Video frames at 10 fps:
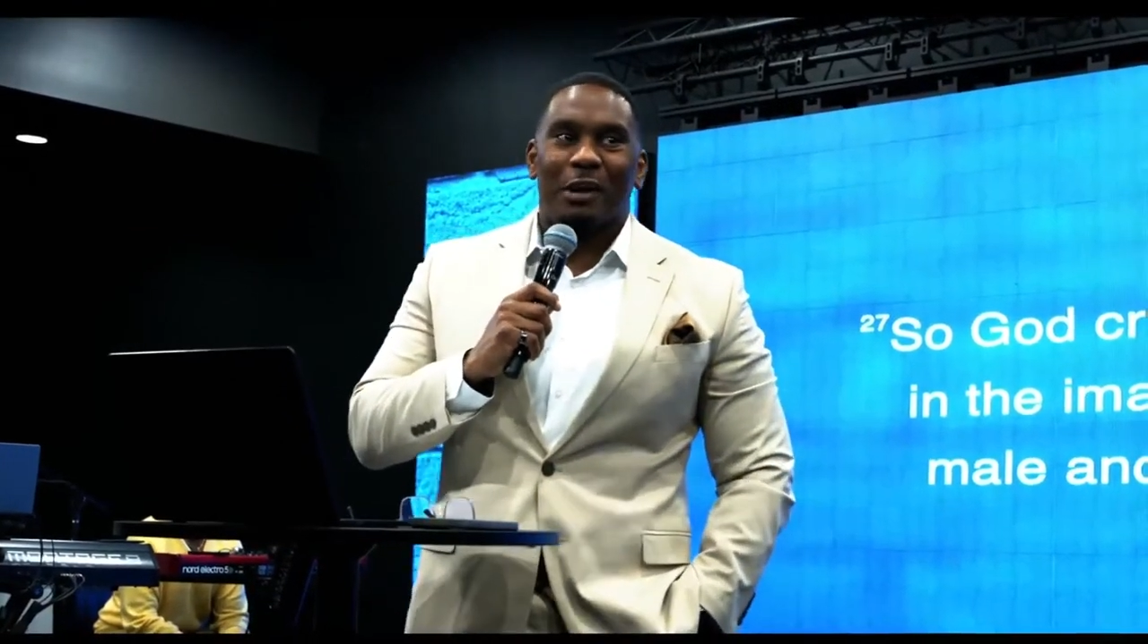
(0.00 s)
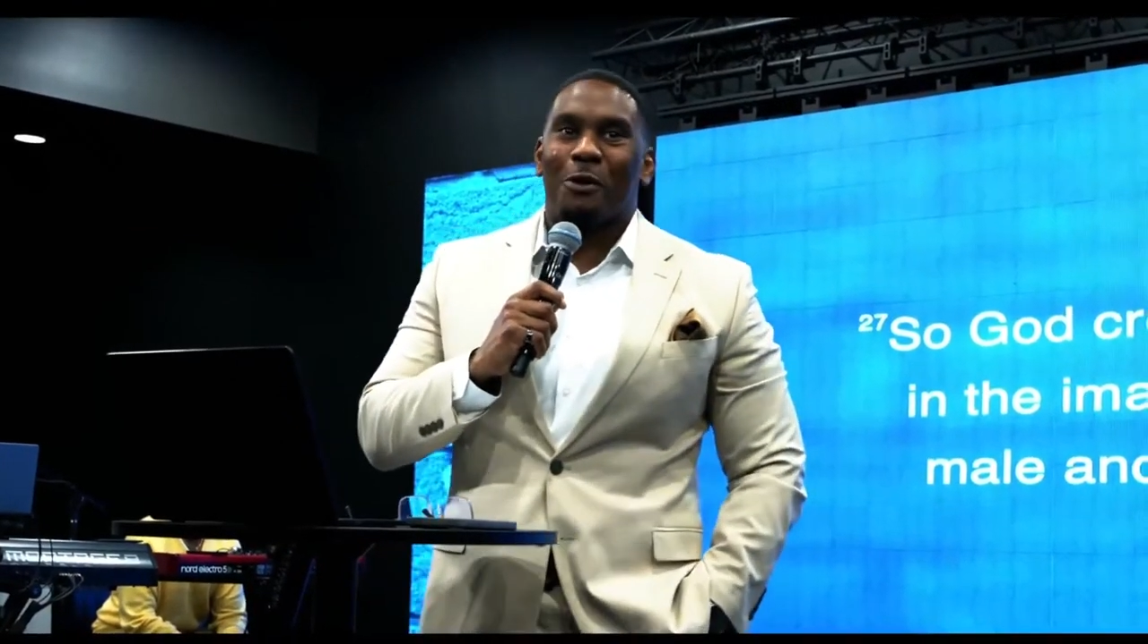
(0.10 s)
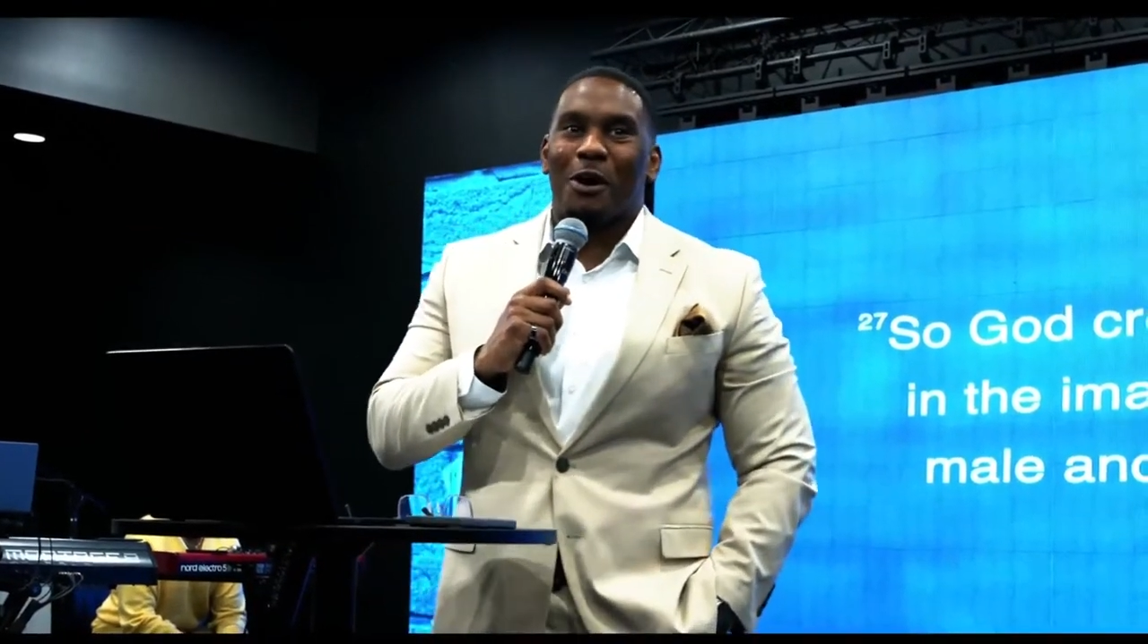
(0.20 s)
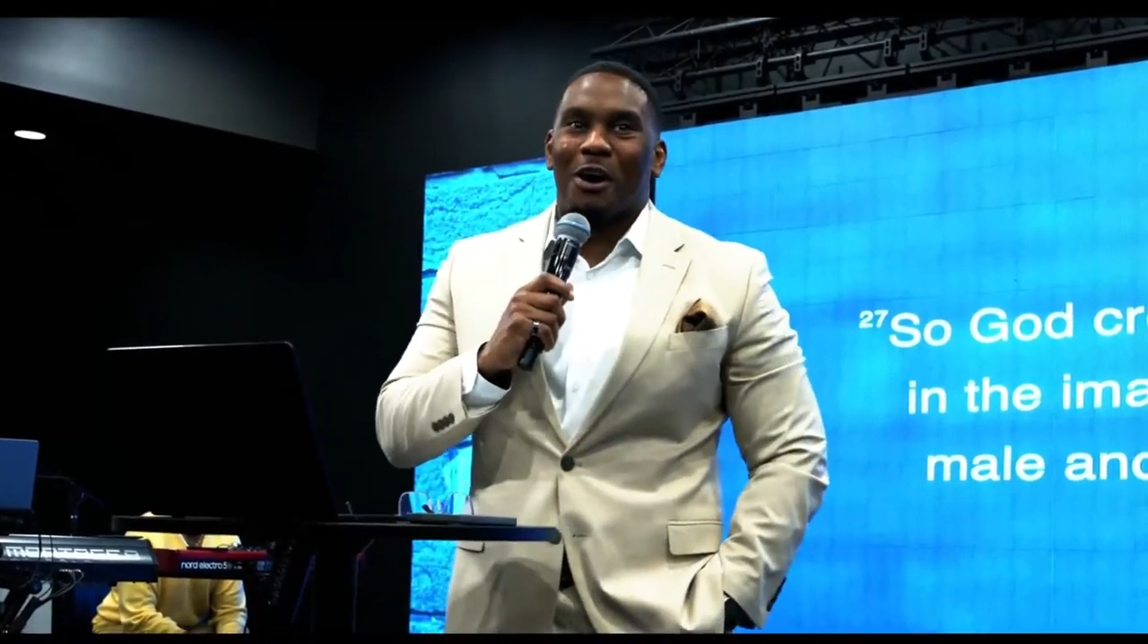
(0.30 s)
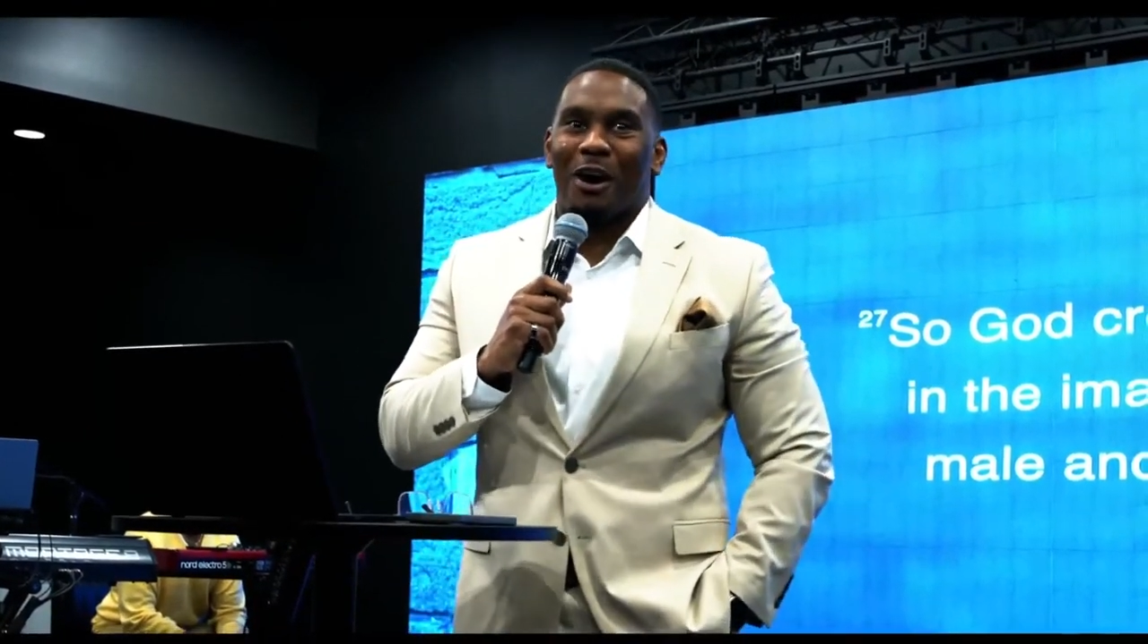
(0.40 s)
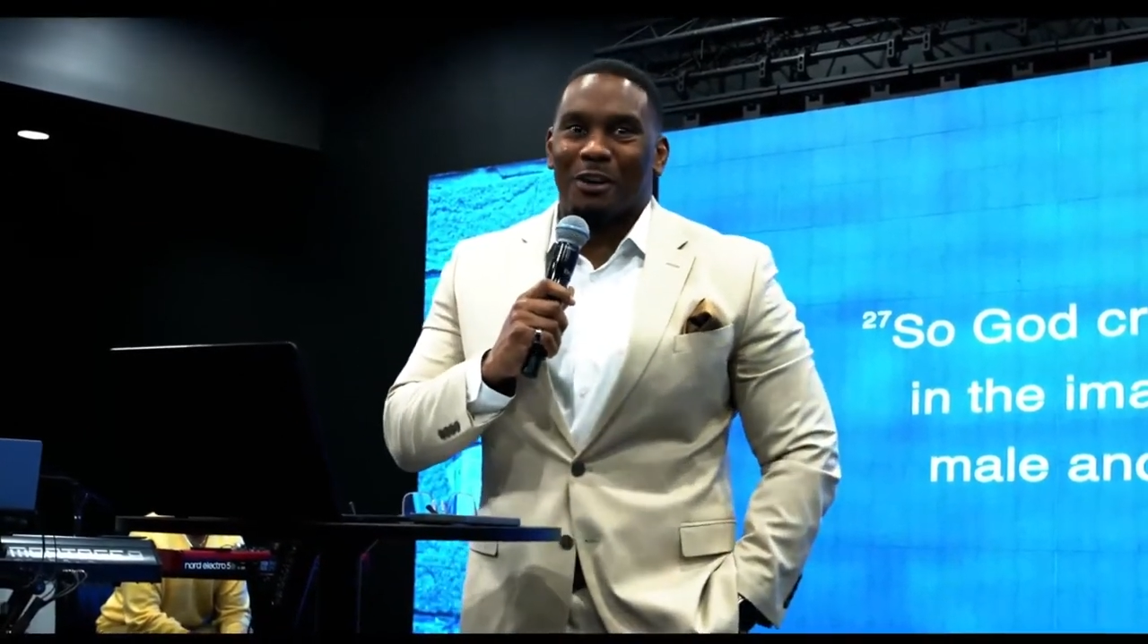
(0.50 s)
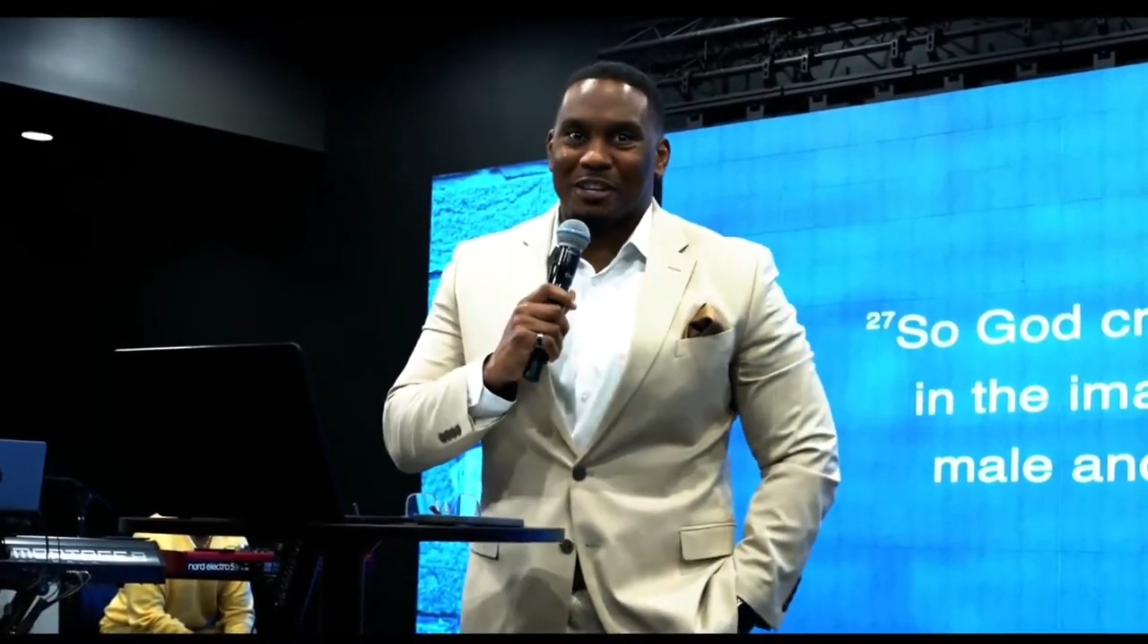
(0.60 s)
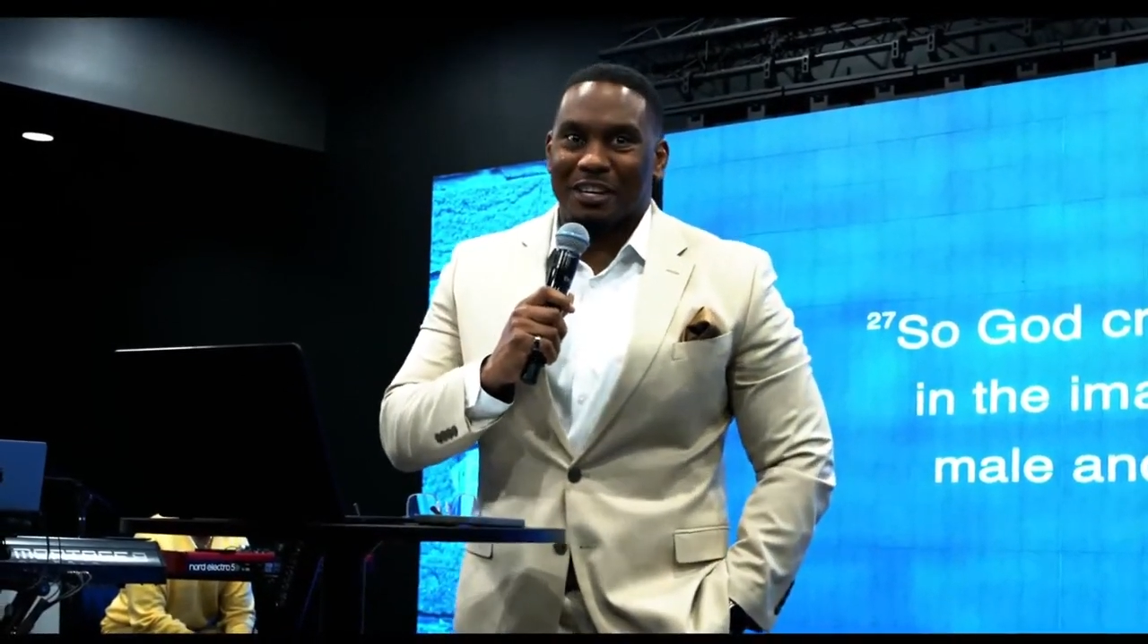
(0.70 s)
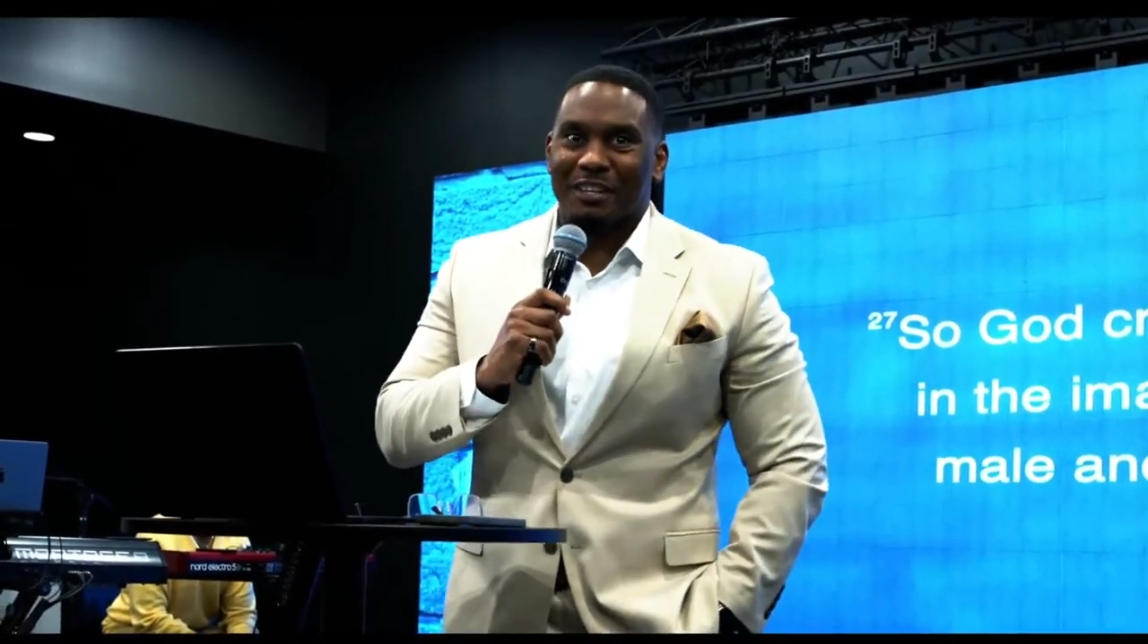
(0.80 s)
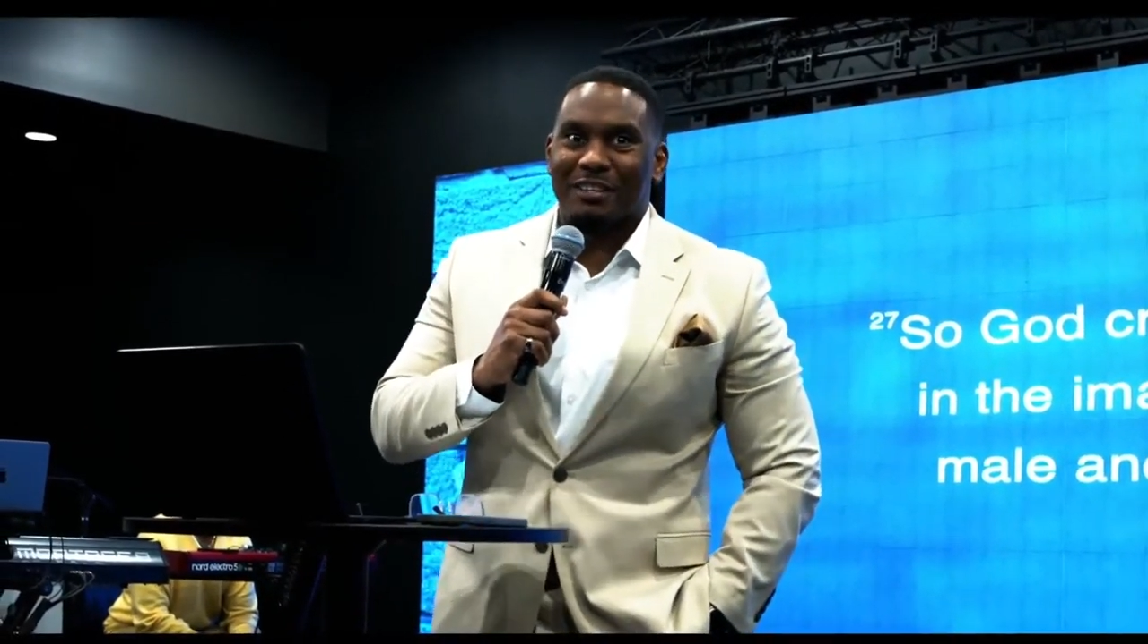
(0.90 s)
The world
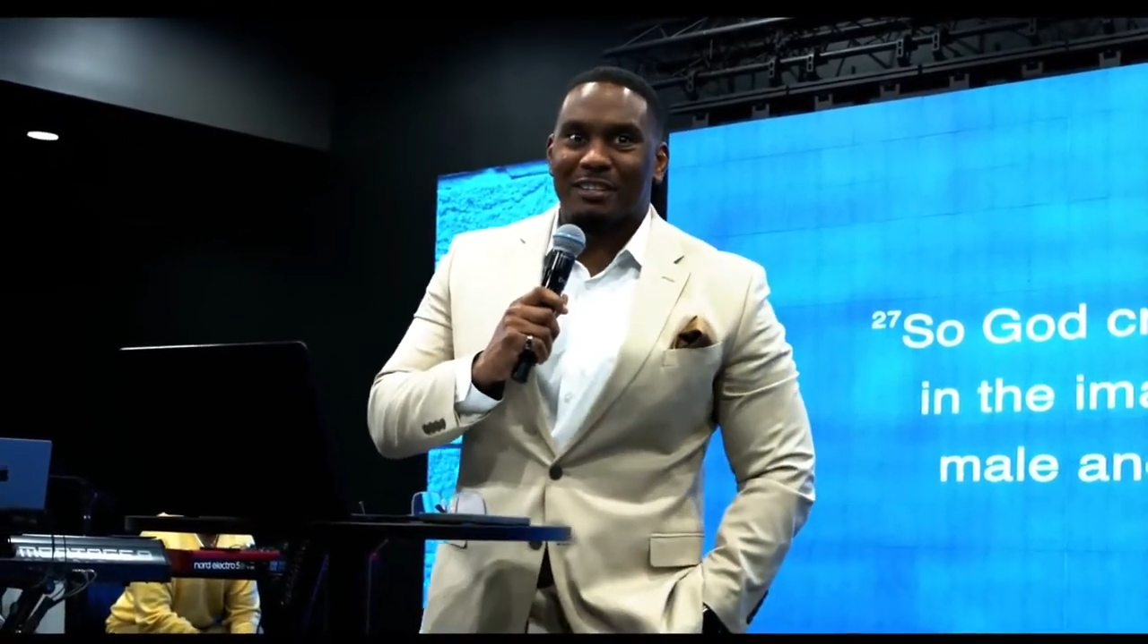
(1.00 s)
on you,